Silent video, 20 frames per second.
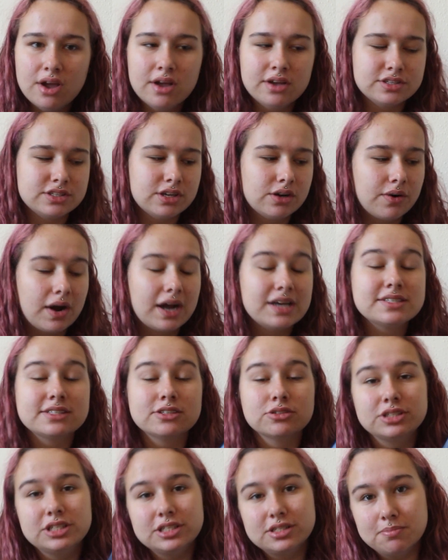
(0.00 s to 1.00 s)
So I
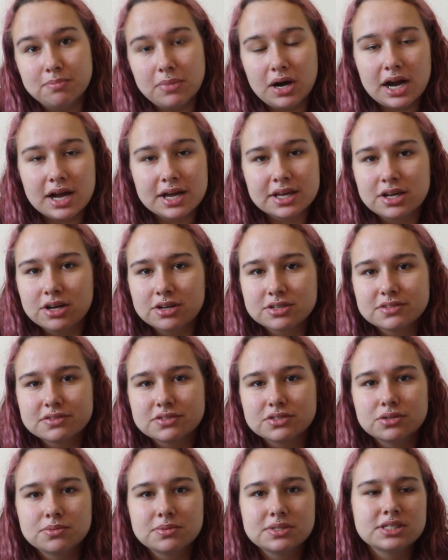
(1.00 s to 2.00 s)
still need to buy Girls of
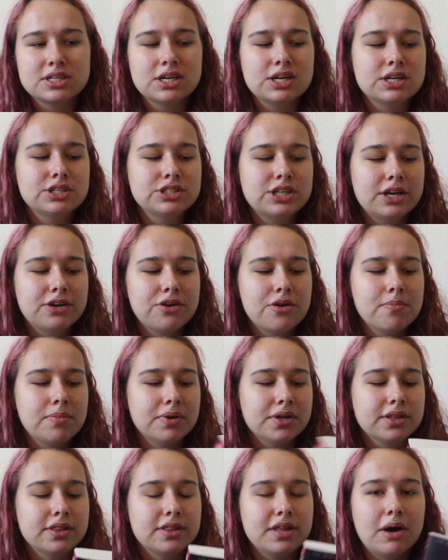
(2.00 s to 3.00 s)
Storm and Shadow,
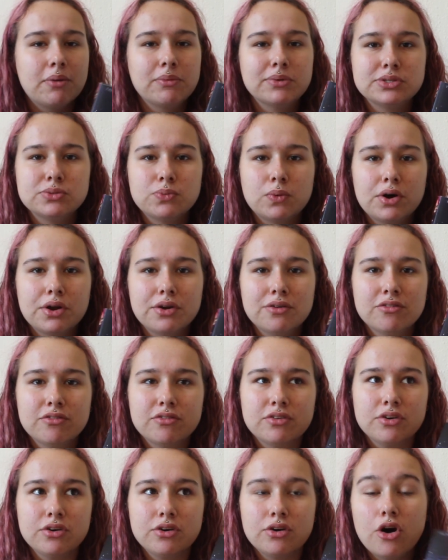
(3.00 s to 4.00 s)
but that was one
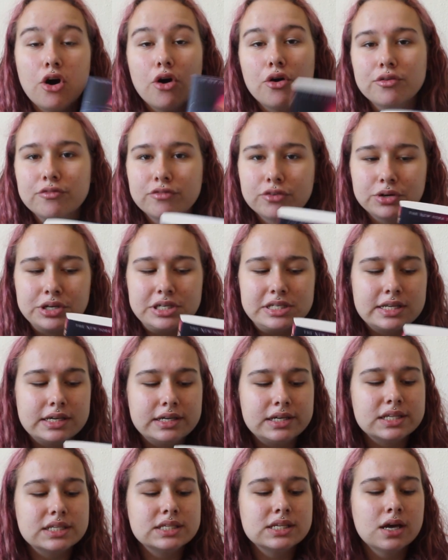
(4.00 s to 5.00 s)
for own
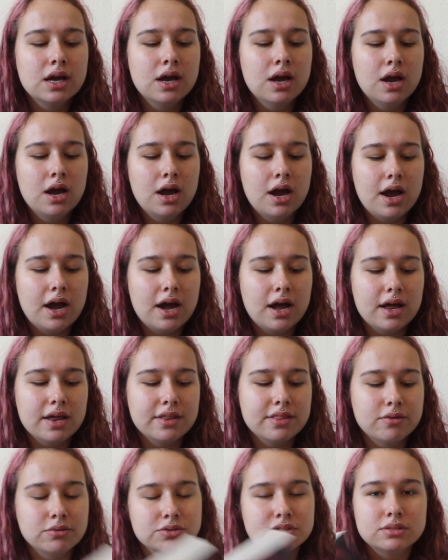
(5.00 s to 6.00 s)
voices.
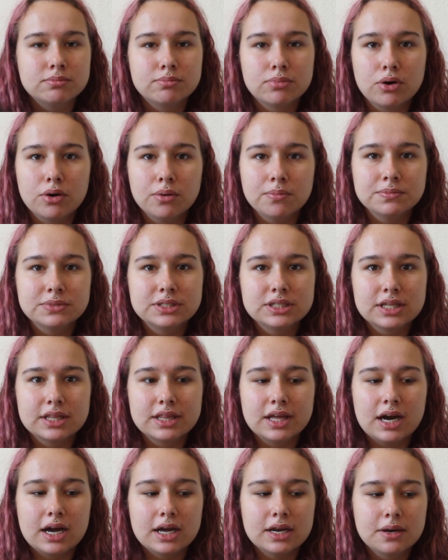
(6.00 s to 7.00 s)
That was the prompt
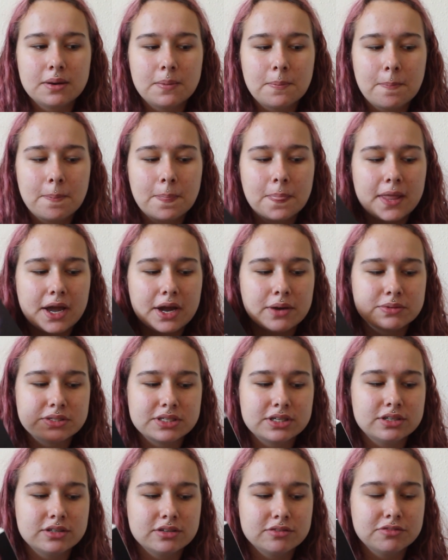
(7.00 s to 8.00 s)
that I was
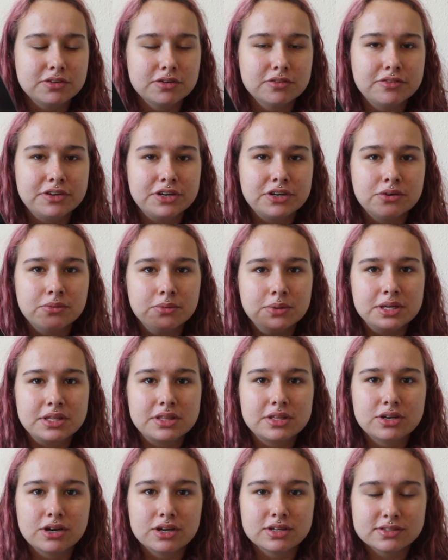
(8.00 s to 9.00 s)
going to fulfill
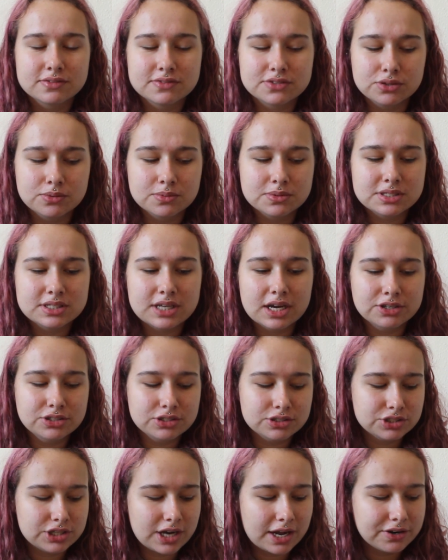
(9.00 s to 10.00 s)
with Girls of Storm and
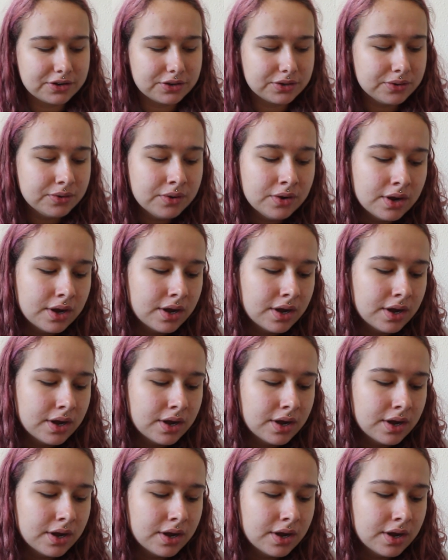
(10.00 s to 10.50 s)
Shadow.